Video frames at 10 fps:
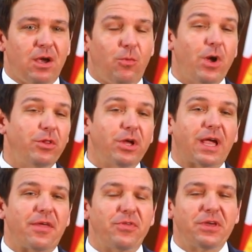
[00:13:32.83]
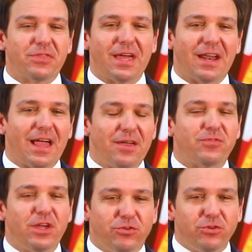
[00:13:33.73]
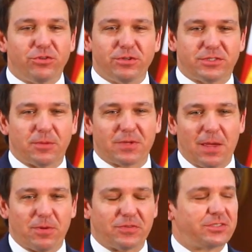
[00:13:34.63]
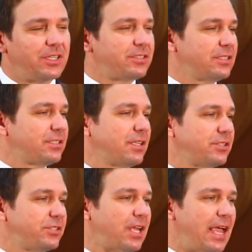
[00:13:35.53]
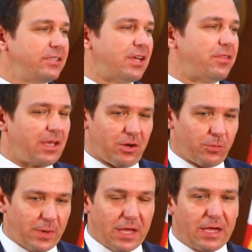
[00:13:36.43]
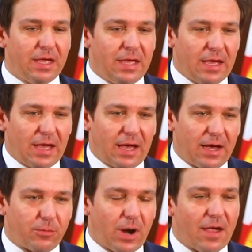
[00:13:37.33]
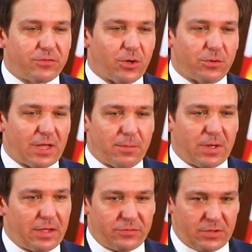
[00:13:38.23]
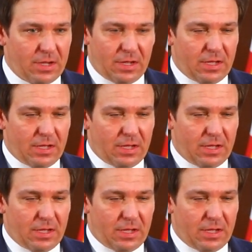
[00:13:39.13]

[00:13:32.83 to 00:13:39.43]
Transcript: Well, look, I think that uh, if they do do some type of assistance to the states, I think it'll be, uh, what I've told them is,